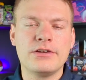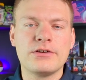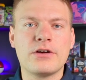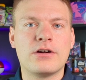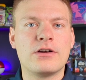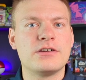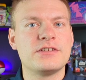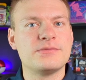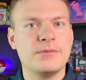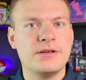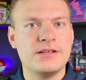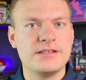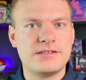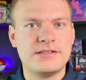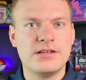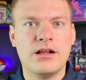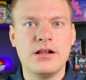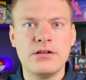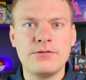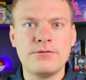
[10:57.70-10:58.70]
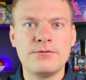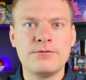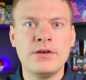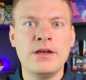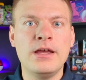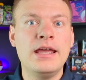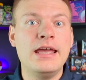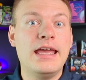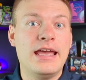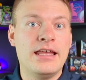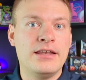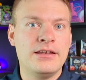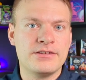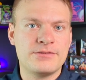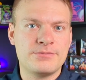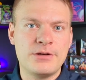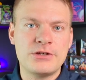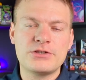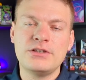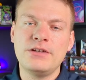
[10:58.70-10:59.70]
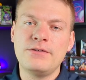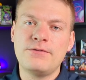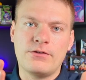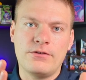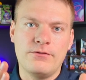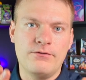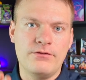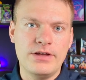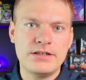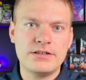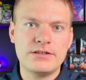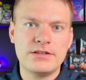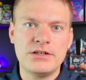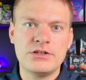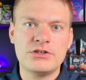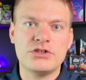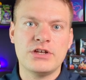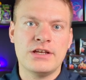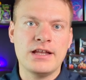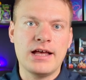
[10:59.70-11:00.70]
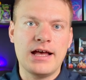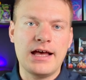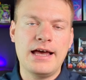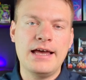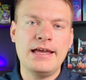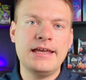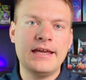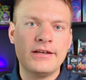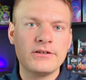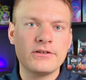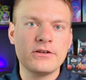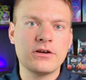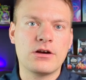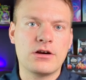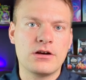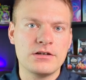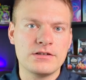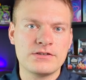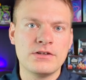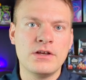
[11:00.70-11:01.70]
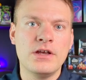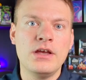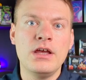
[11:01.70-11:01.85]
cards myself, and especially for vintage and high-end cards,